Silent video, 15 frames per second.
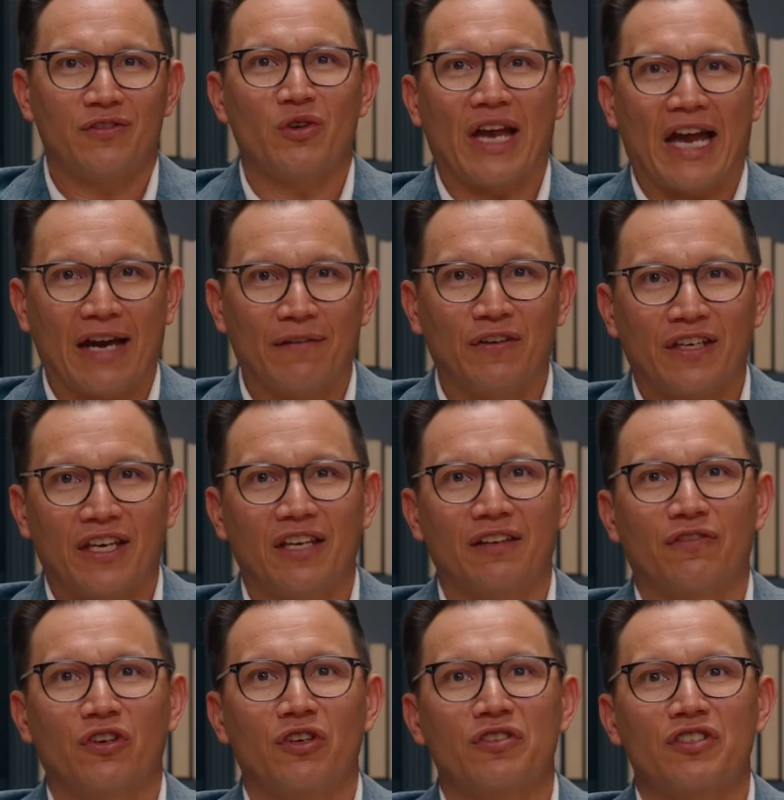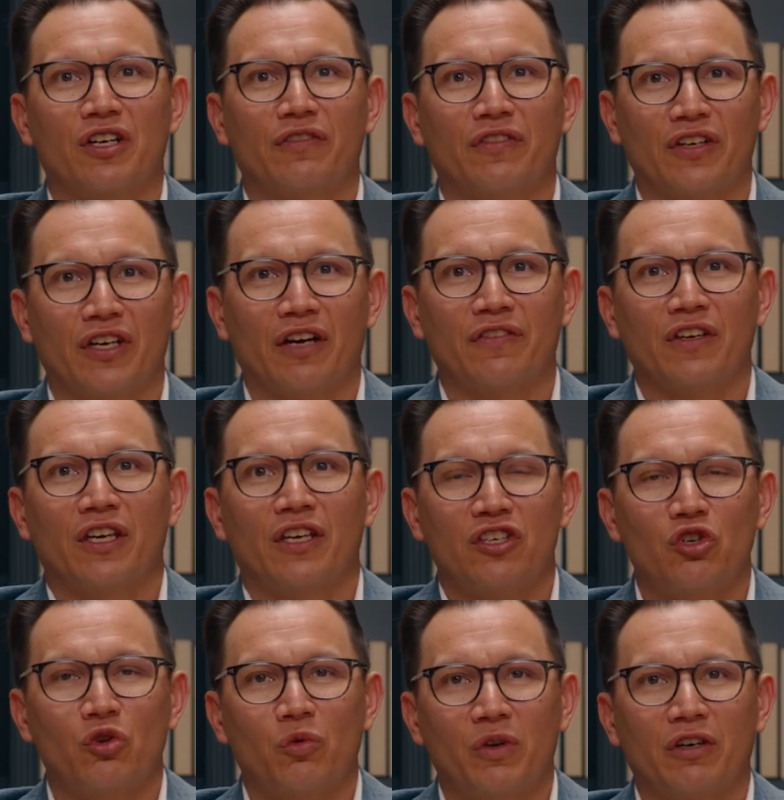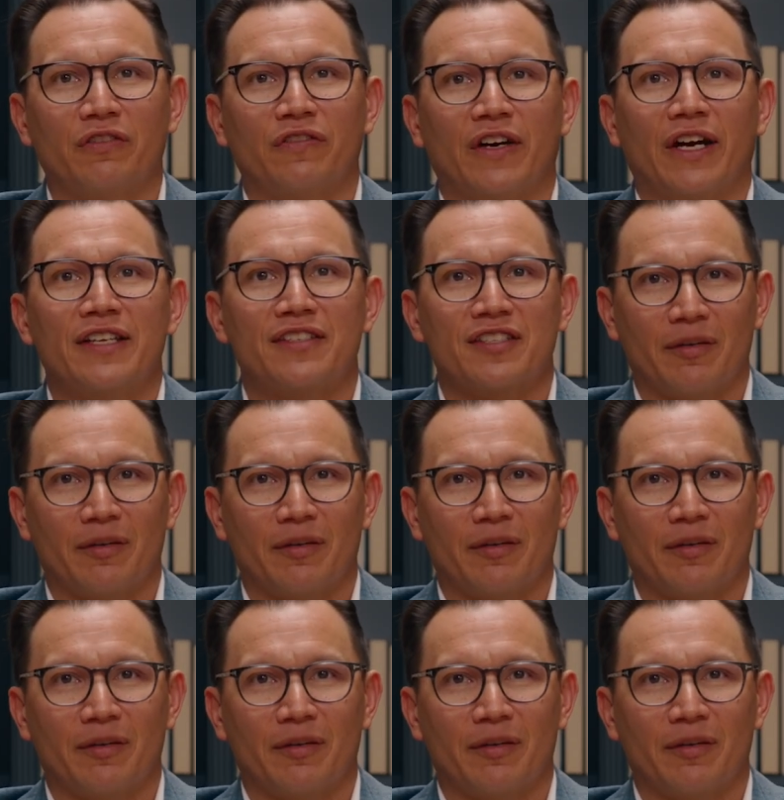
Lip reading: if you advocate for yourself enough, you will find